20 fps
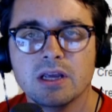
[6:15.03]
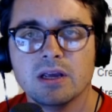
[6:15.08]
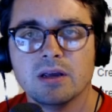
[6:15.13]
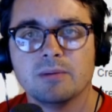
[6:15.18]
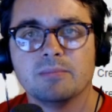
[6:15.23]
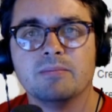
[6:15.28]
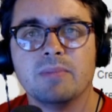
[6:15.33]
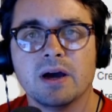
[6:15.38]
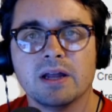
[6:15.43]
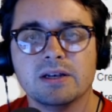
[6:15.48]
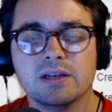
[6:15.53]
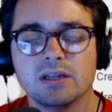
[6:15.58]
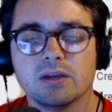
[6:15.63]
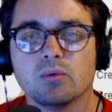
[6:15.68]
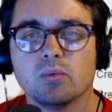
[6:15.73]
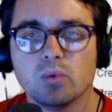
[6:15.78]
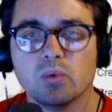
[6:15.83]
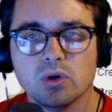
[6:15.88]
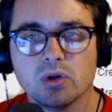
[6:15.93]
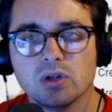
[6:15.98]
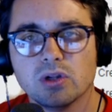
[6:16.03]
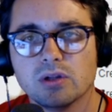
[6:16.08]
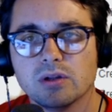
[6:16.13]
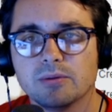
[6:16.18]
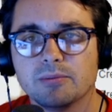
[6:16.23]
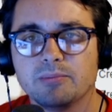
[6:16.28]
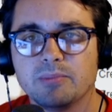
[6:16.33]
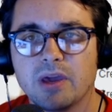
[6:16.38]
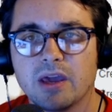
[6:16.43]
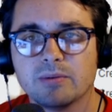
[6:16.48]
but we'll
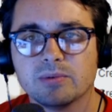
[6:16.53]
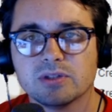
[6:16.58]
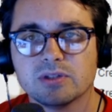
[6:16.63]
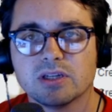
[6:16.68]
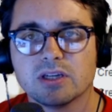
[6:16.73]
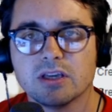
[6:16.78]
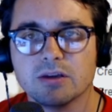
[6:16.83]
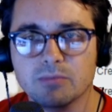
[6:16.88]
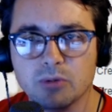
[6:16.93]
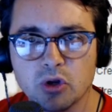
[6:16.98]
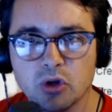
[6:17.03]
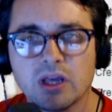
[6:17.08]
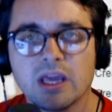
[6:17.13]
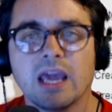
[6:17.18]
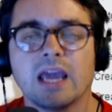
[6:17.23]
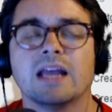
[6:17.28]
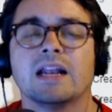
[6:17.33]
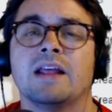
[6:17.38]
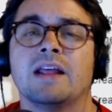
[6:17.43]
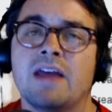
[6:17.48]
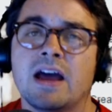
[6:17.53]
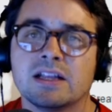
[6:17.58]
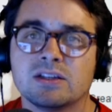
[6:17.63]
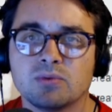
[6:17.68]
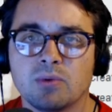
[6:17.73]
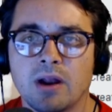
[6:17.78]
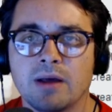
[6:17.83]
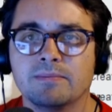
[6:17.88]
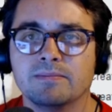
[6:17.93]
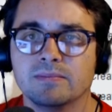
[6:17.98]
be able to communicate, and that's
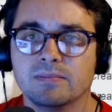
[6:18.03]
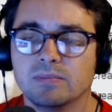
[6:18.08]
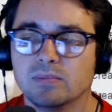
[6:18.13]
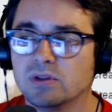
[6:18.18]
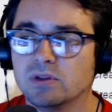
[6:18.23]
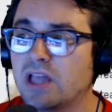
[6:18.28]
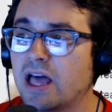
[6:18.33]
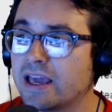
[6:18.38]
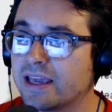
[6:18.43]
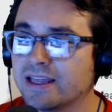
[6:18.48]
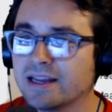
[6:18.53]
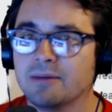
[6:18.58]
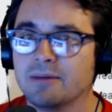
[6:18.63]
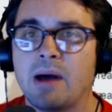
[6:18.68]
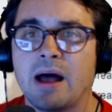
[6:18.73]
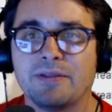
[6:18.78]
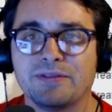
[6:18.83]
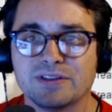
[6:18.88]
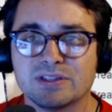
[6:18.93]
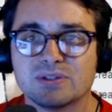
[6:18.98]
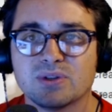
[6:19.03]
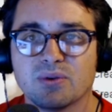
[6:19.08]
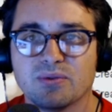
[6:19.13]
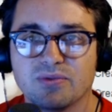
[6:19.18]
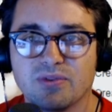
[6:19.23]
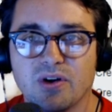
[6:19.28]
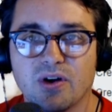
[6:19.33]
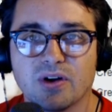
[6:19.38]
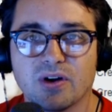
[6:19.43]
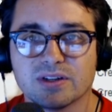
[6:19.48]
what I'm liking about this so
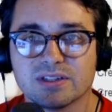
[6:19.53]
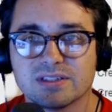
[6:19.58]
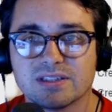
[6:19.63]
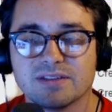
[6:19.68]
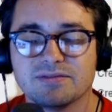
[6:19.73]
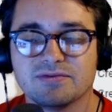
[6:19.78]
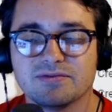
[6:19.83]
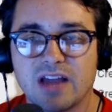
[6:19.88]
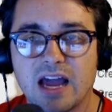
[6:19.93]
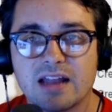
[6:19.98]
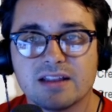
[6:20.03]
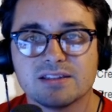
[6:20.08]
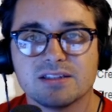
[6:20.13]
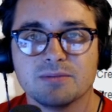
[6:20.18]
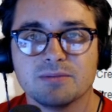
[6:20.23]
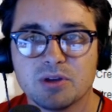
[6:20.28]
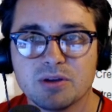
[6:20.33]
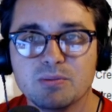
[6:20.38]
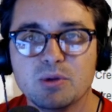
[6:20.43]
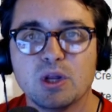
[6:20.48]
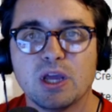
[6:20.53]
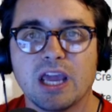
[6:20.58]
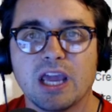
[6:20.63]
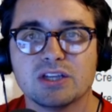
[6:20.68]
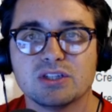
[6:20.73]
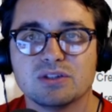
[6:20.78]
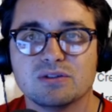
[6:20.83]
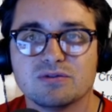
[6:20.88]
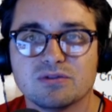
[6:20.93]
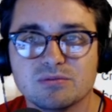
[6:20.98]
far. Is I've got some
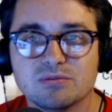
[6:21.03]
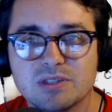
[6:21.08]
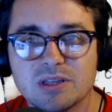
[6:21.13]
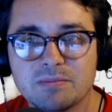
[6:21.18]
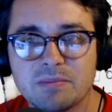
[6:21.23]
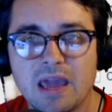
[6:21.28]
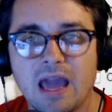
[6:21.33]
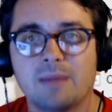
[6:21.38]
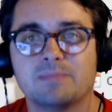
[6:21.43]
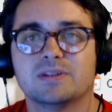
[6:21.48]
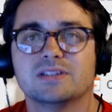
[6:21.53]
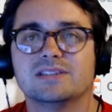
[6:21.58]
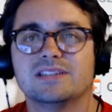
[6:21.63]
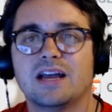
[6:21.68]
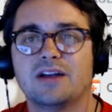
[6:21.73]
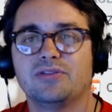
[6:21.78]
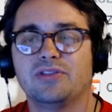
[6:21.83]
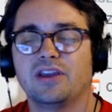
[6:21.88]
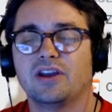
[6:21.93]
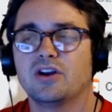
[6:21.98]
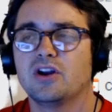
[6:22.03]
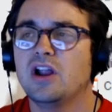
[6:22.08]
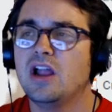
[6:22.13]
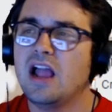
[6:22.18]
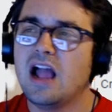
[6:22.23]
communication from some captains out there.